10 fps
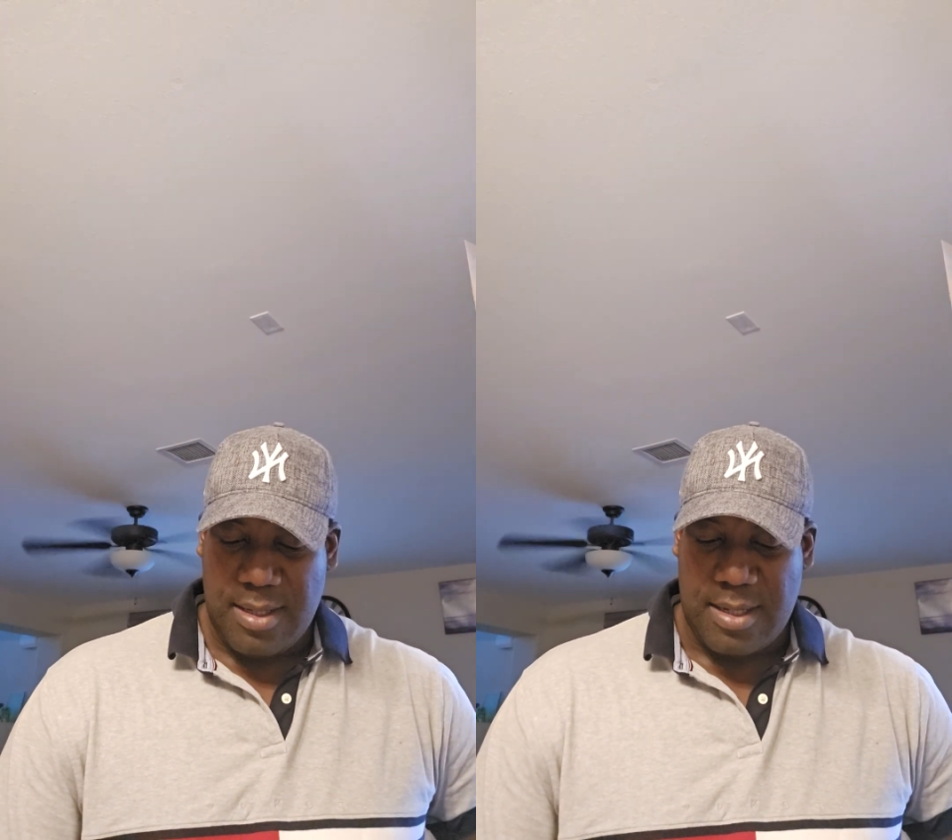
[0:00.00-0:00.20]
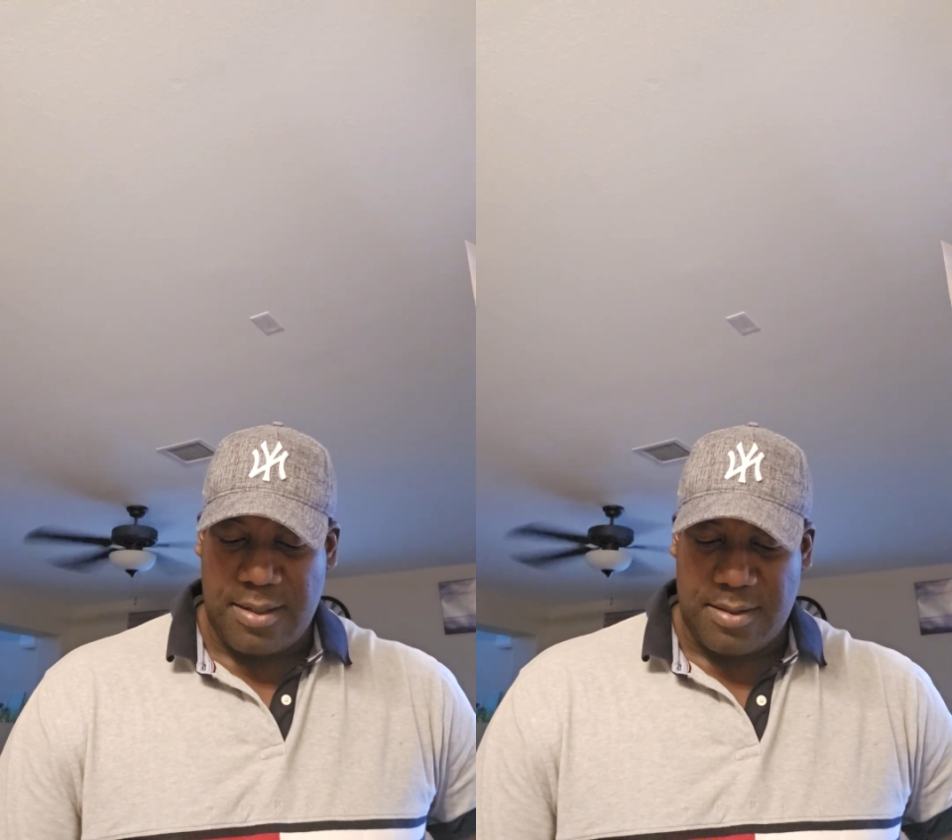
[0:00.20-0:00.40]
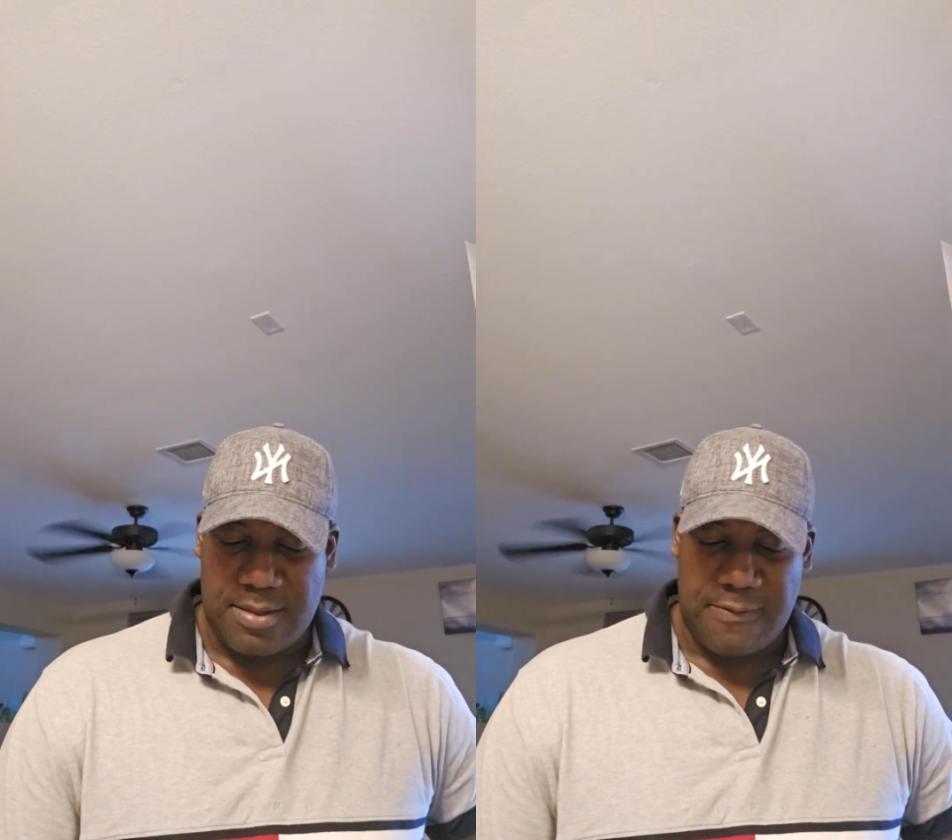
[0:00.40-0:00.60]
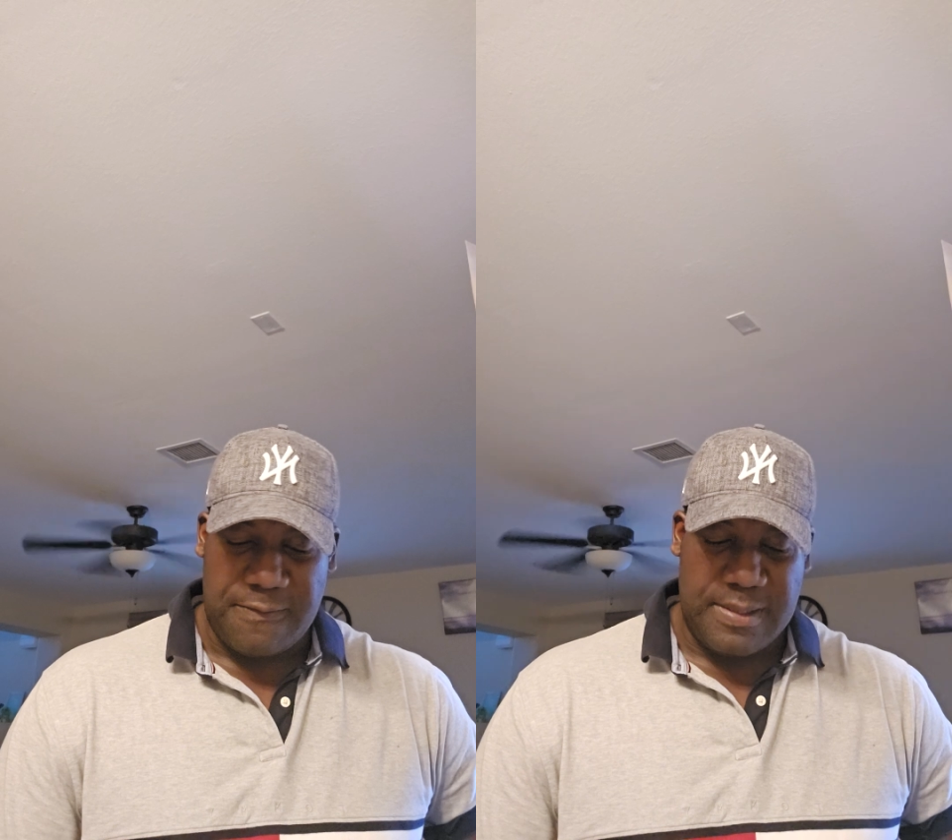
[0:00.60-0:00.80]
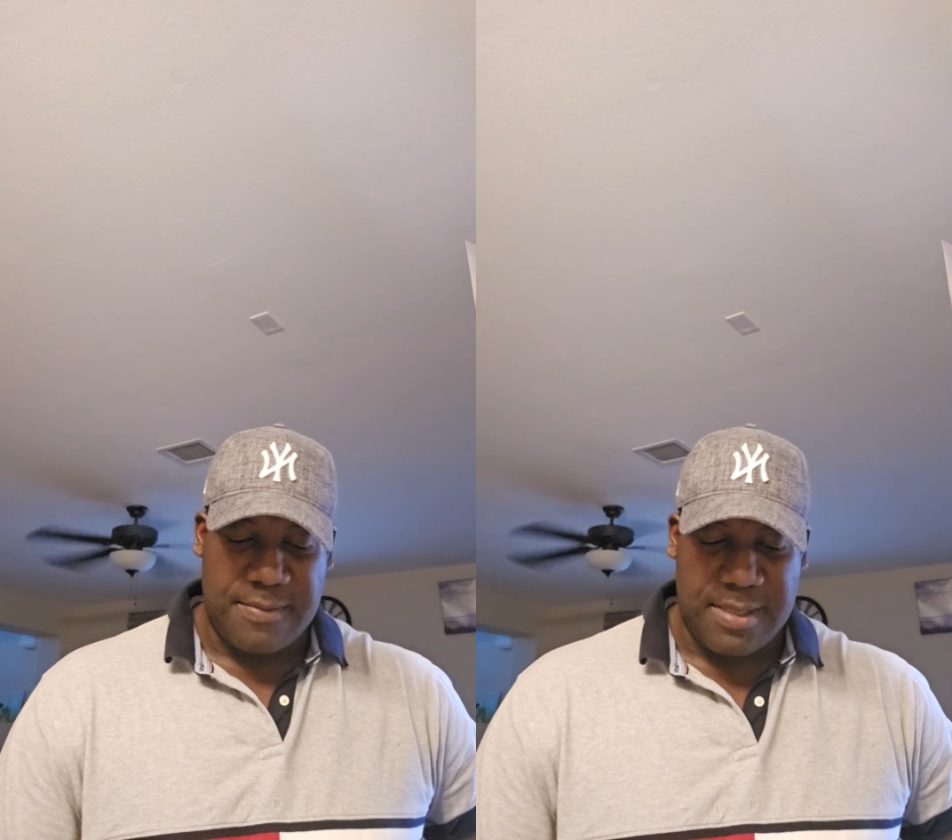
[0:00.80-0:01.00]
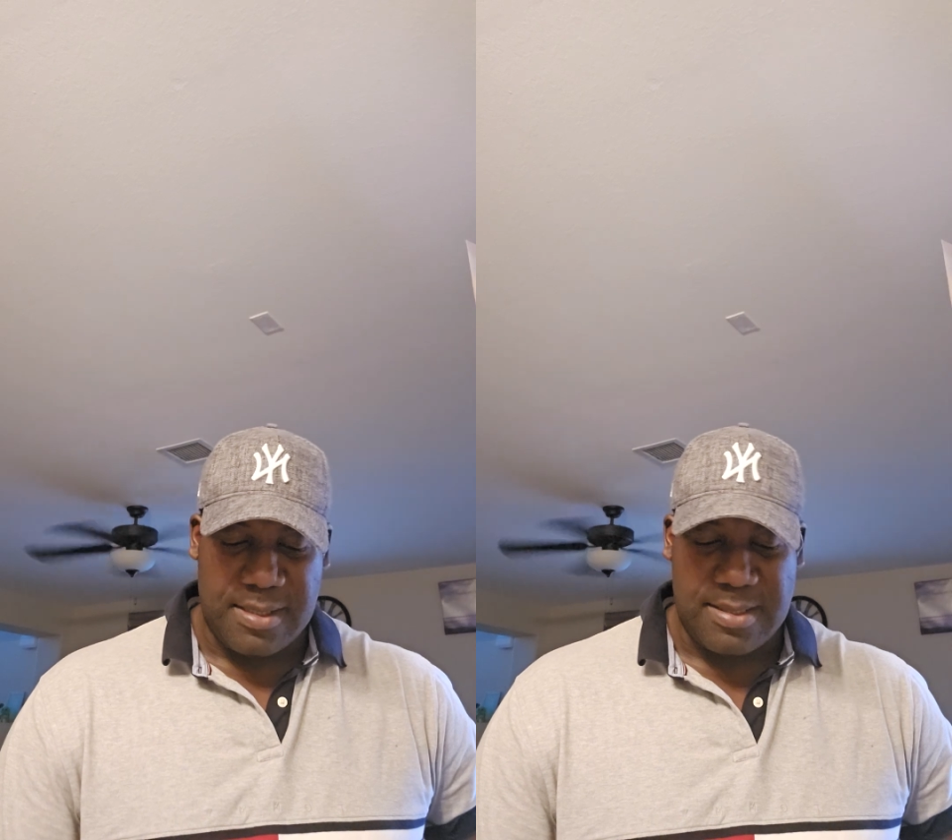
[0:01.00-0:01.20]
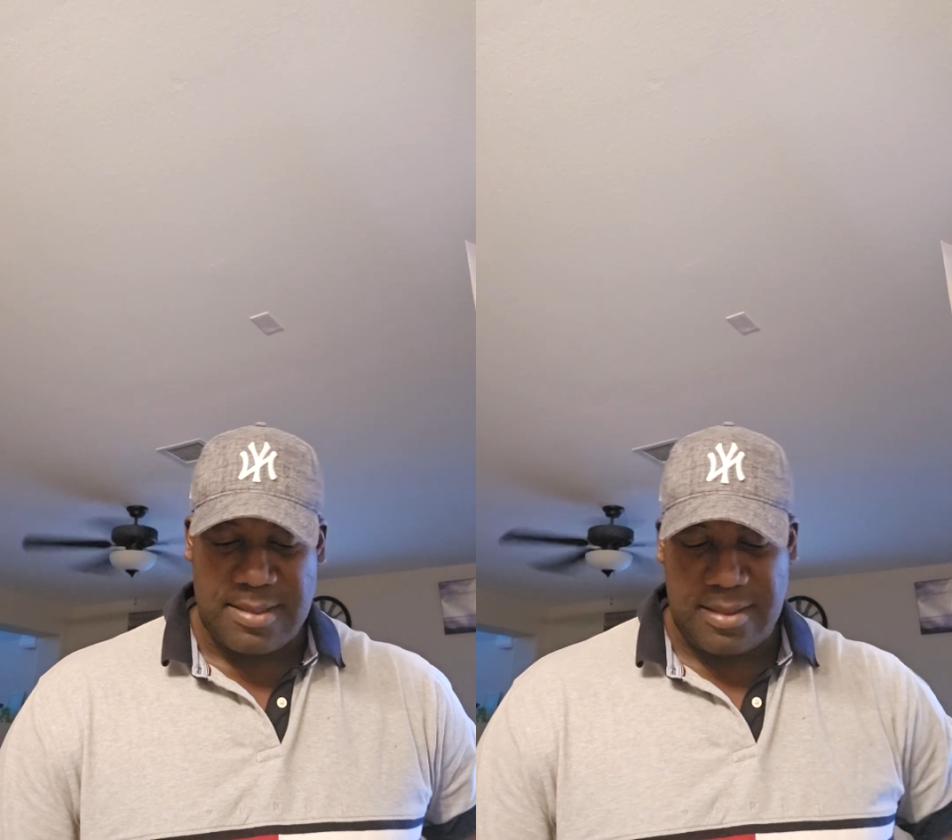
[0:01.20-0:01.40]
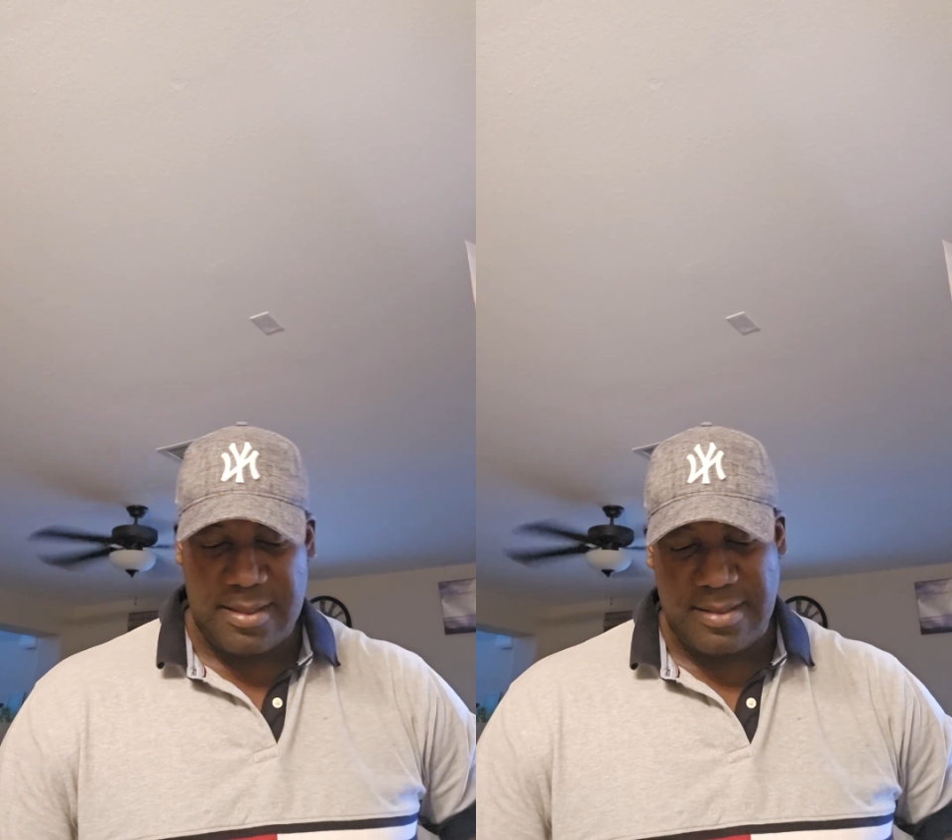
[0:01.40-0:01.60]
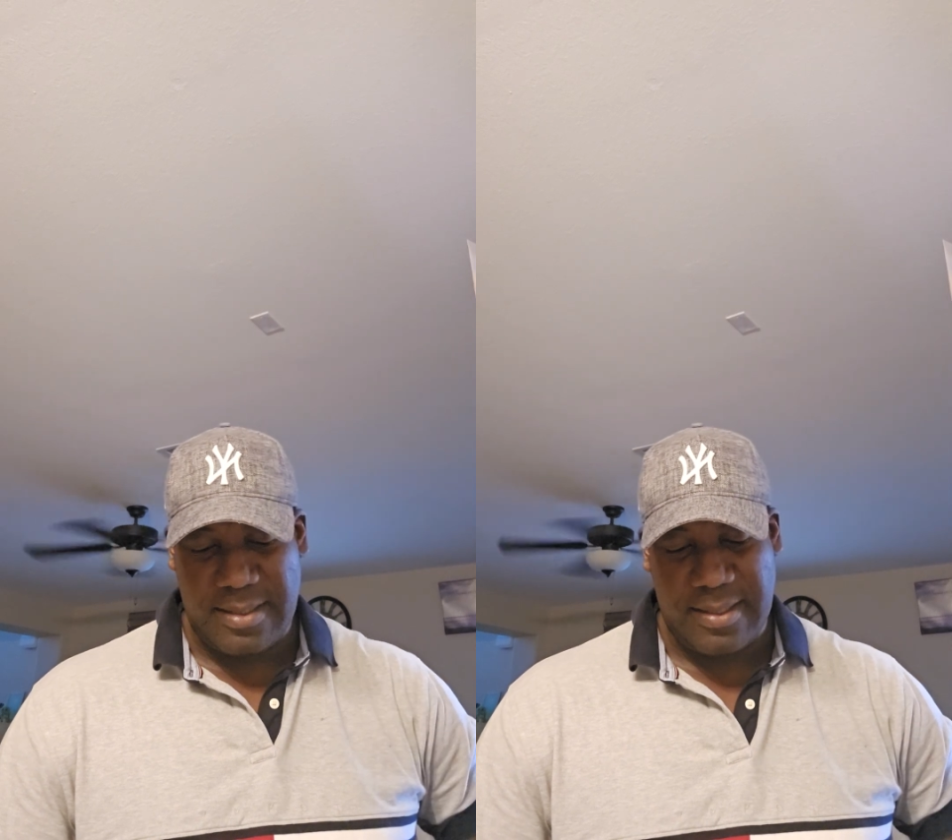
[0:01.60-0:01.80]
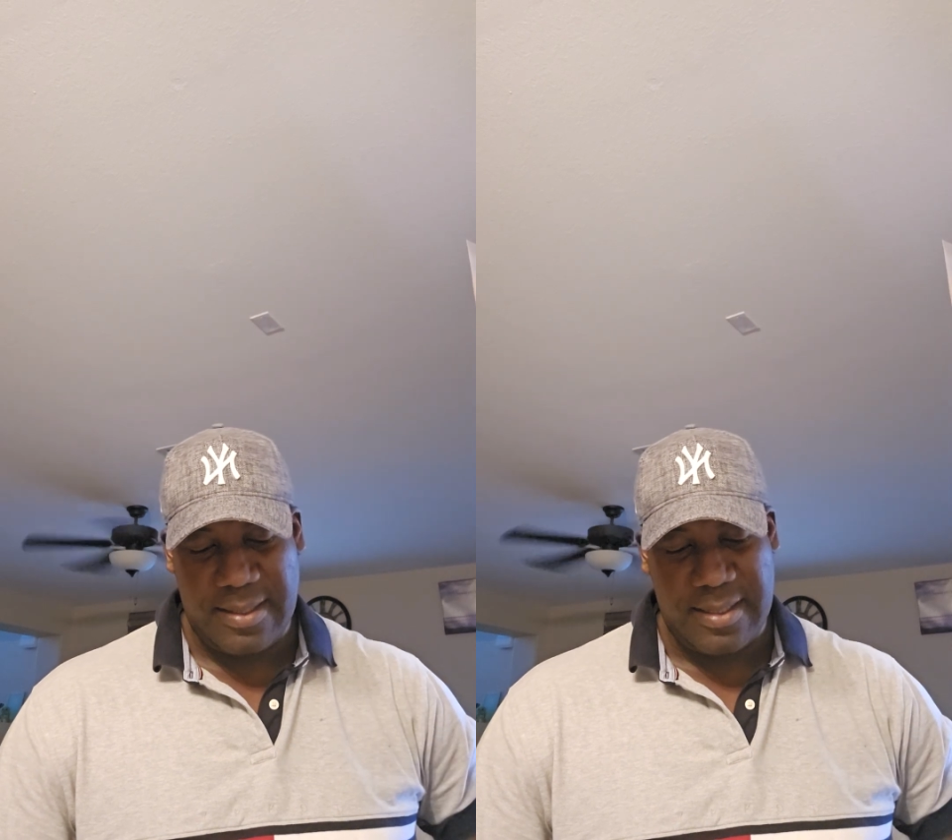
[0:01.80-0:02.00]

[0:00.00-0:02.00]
conducting feasibility studies